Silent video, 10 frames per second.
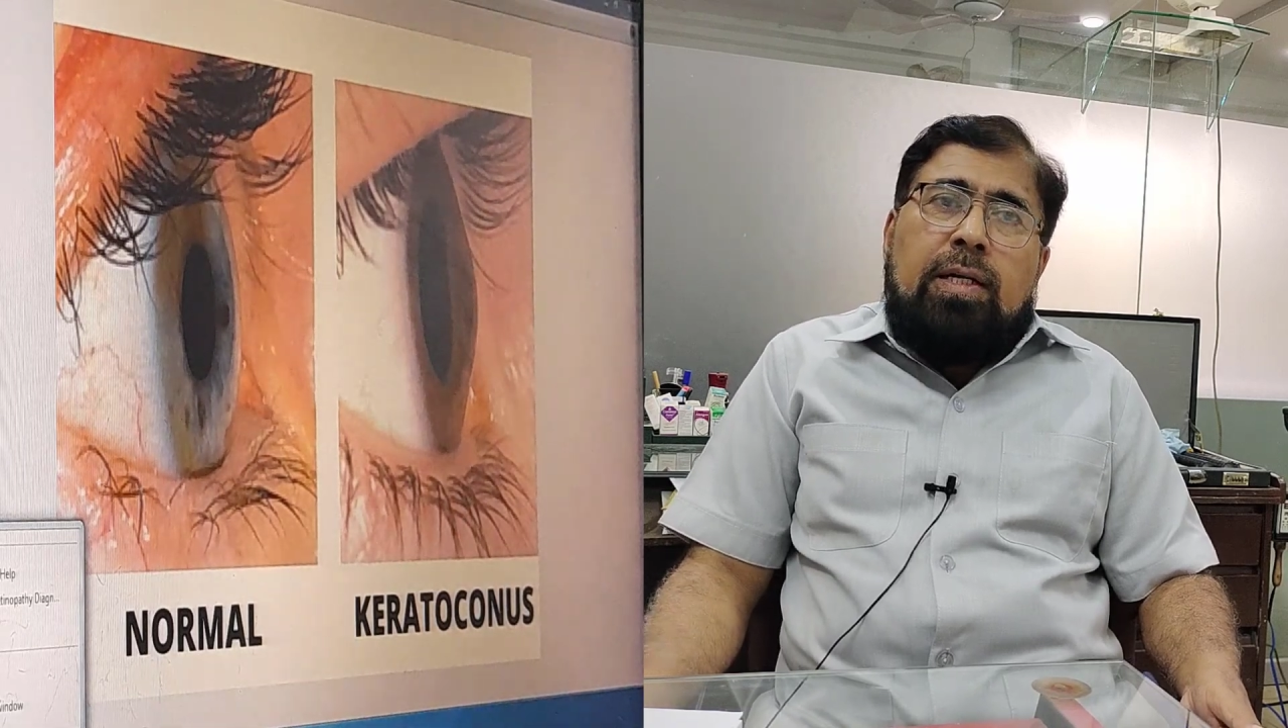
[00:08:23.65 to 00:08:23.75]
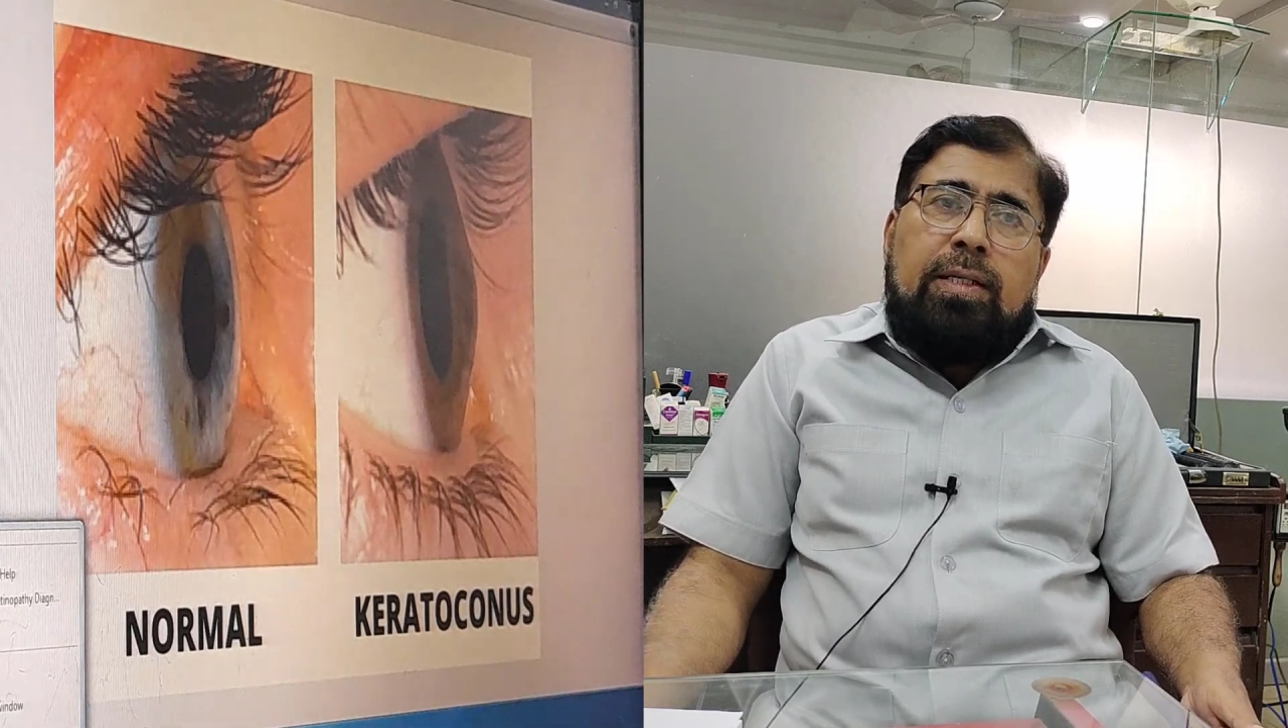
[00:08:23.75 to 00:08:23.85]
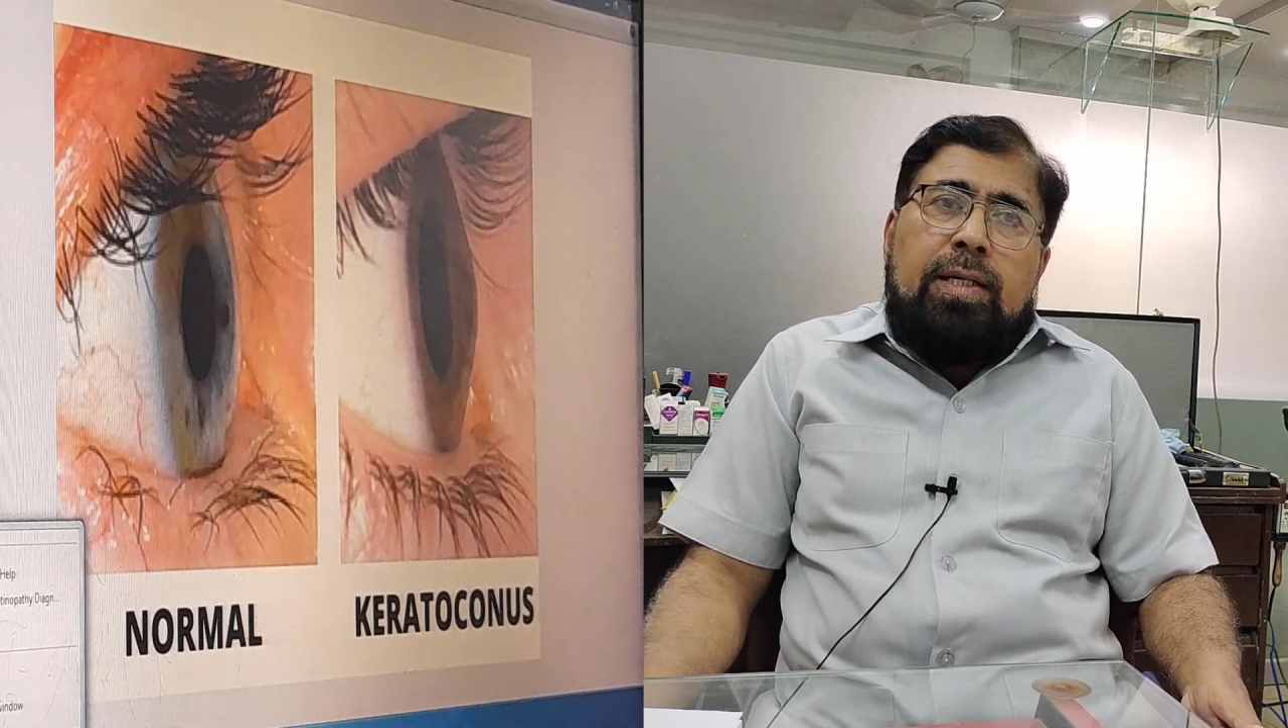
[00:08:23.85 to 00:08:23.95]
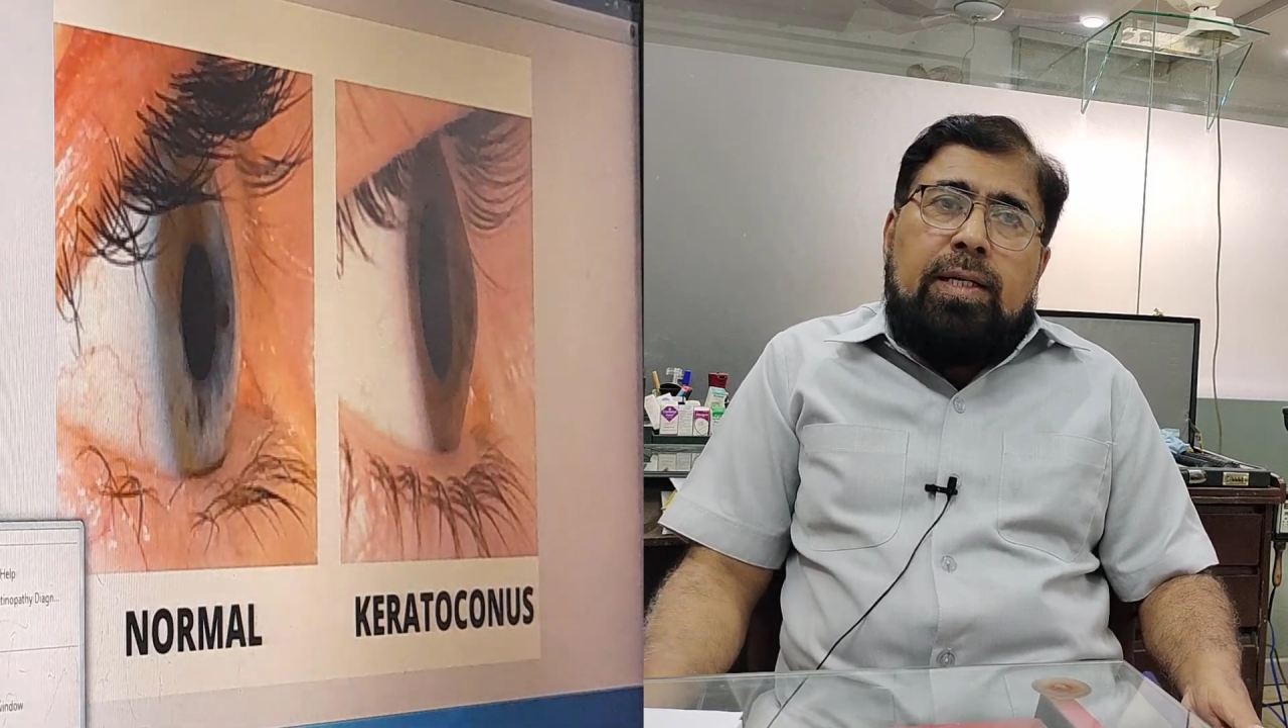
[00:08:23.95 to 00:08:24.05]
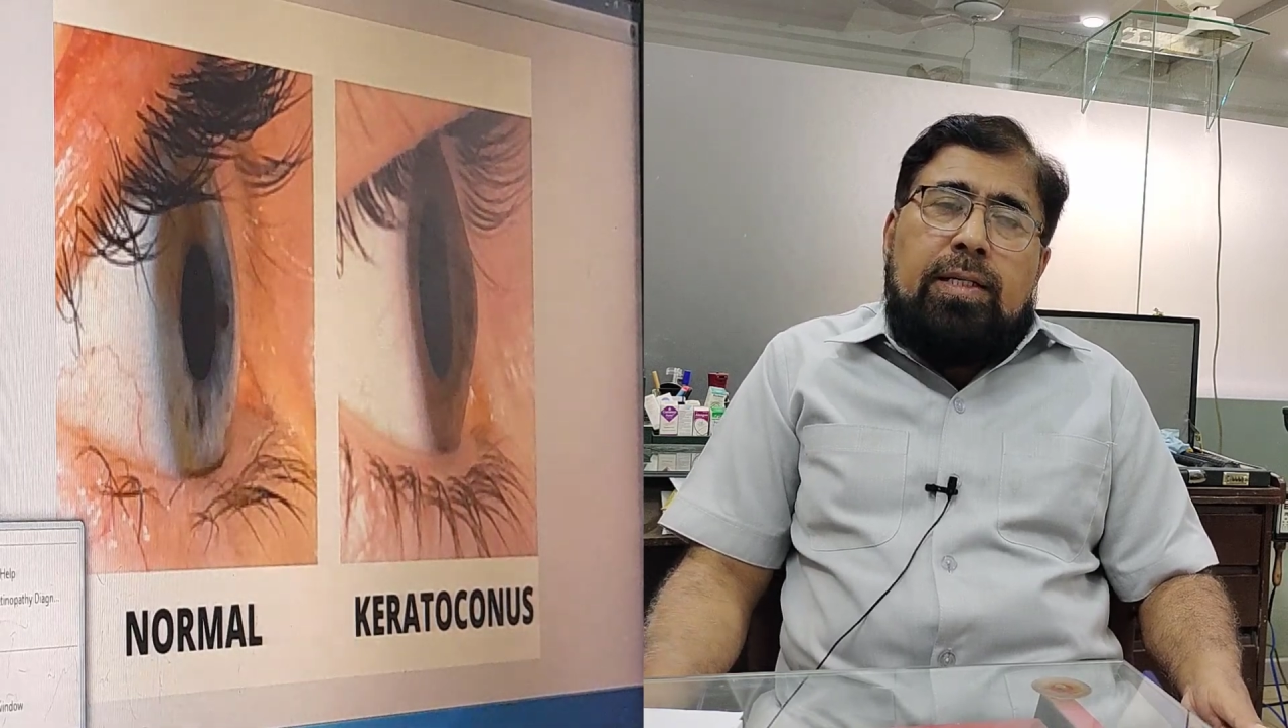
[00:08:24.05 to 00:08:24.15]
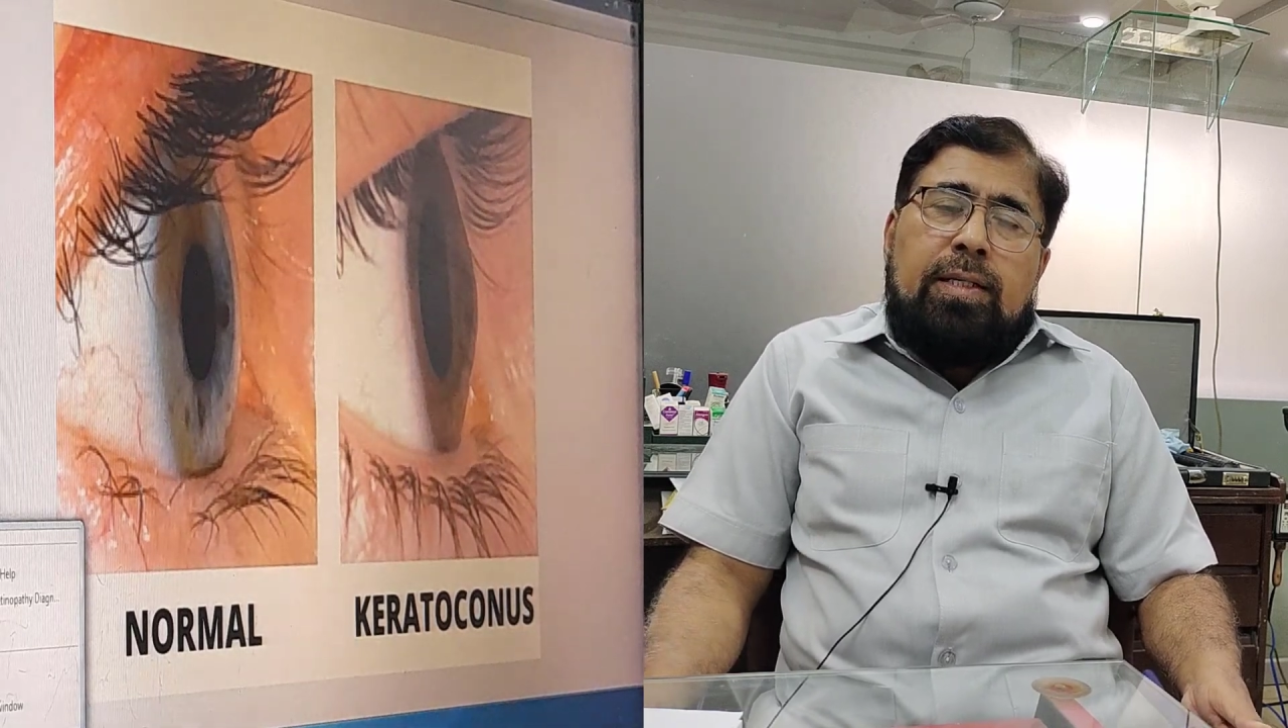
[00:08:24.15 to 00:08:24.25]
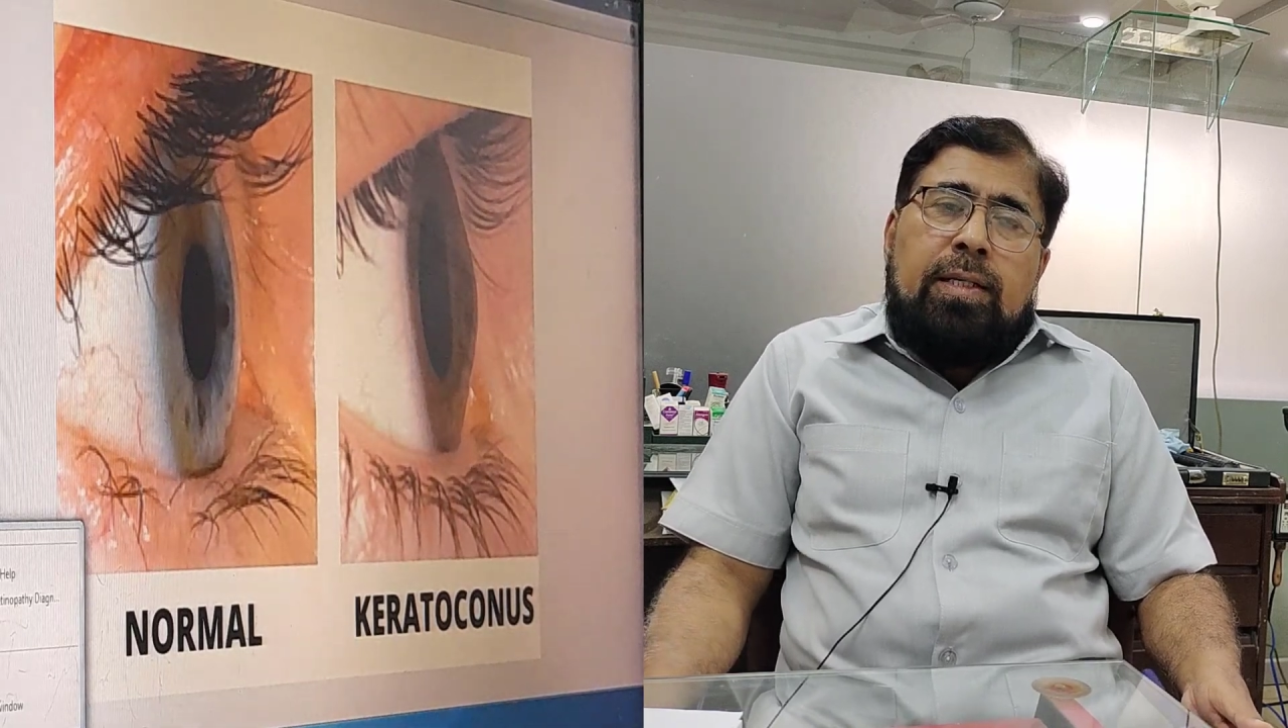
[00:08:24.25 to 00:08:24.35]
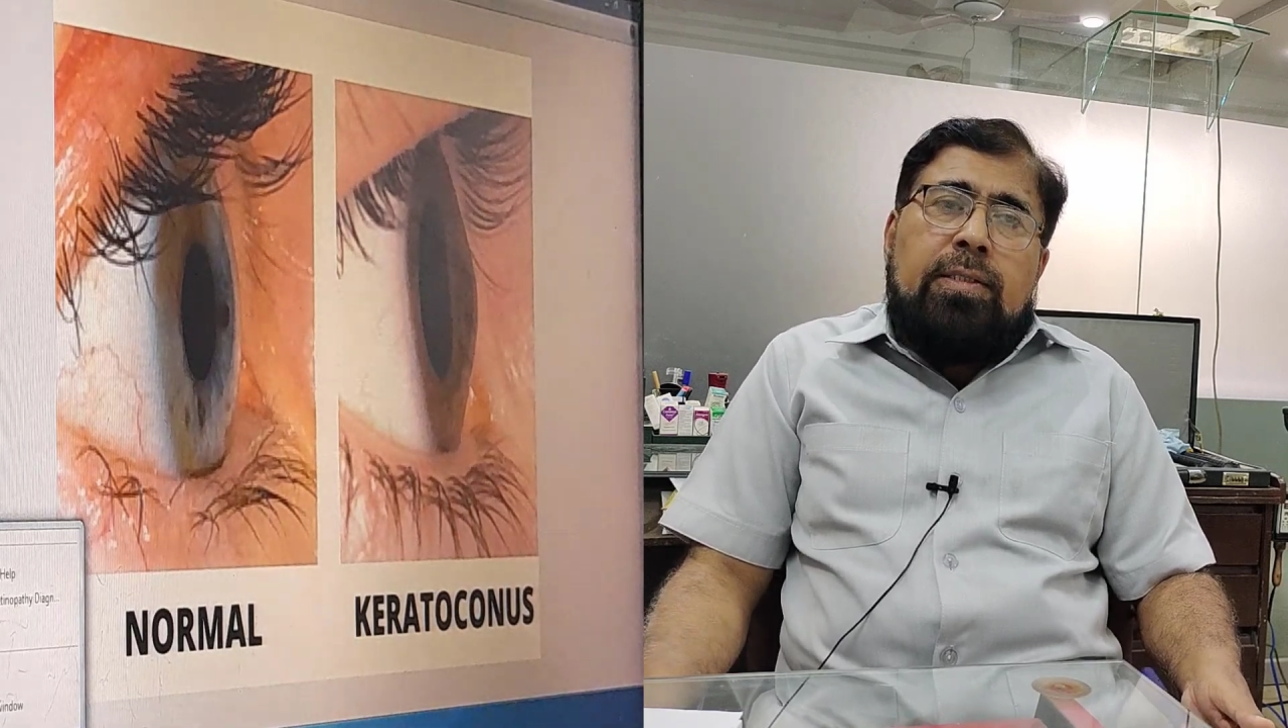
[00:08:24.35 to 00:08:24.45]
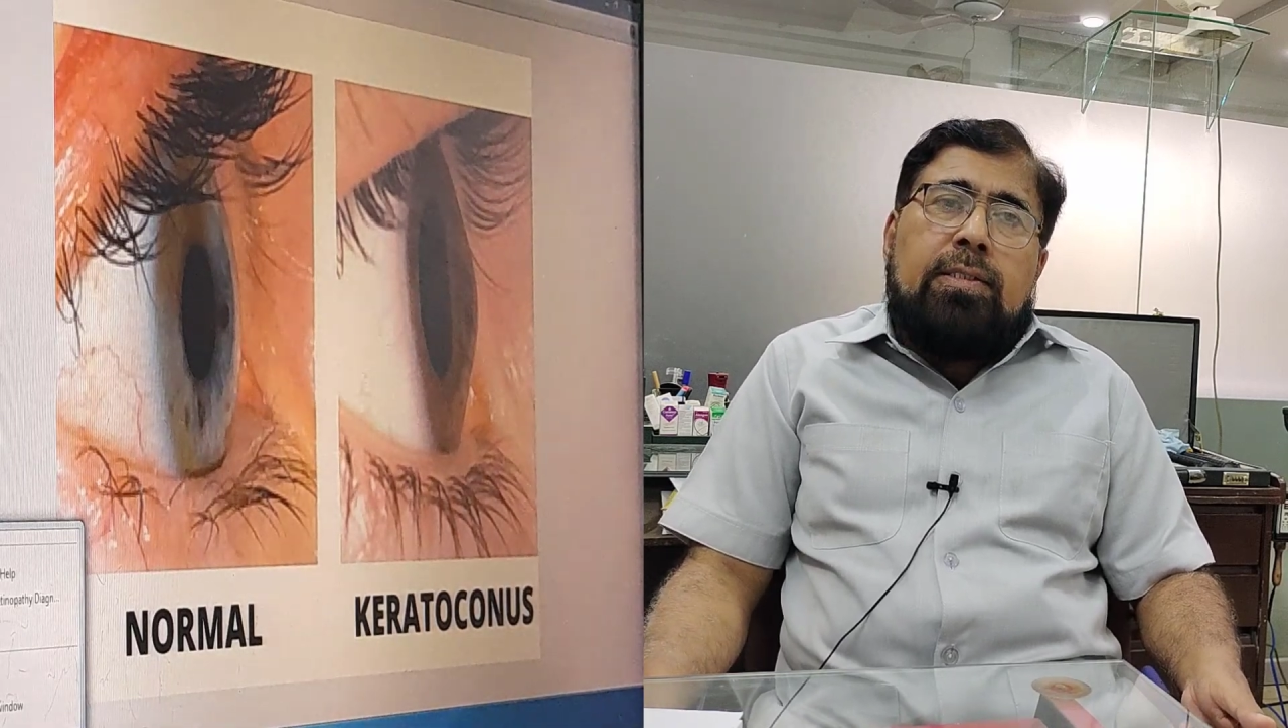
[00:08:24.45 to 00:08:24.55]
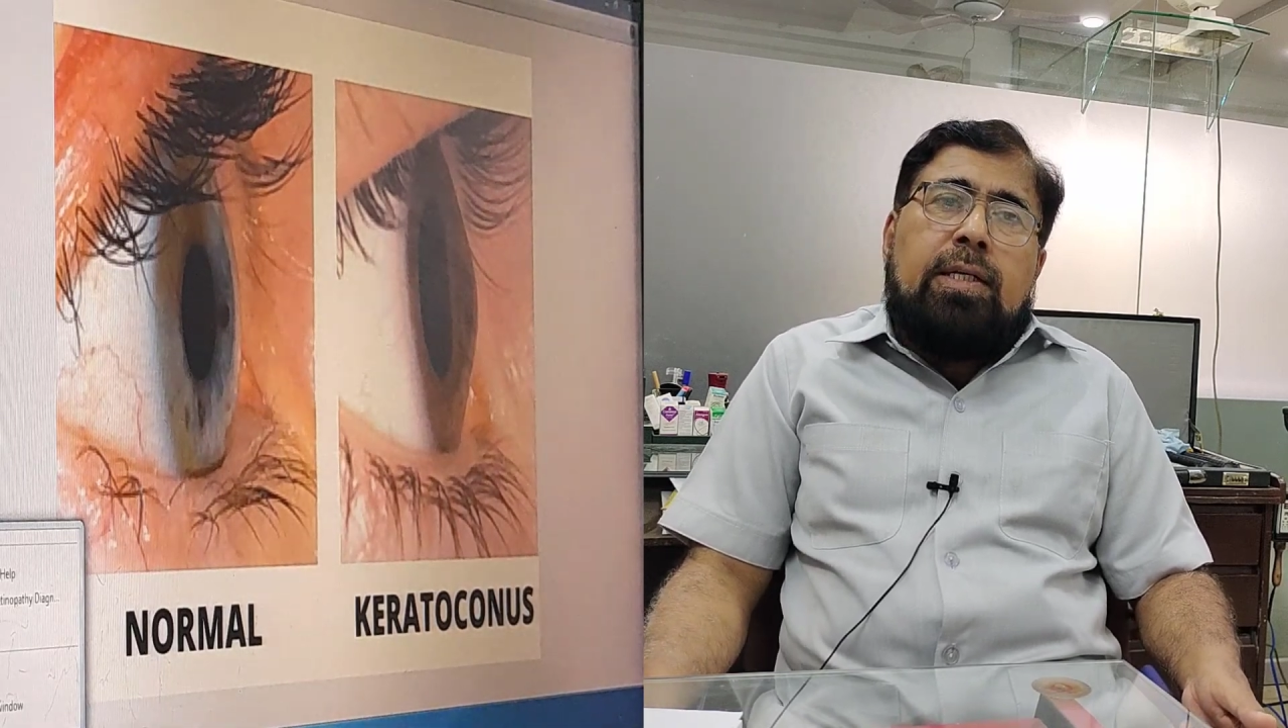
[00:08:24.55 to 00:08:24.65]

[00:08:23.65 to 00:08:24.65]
contact lenses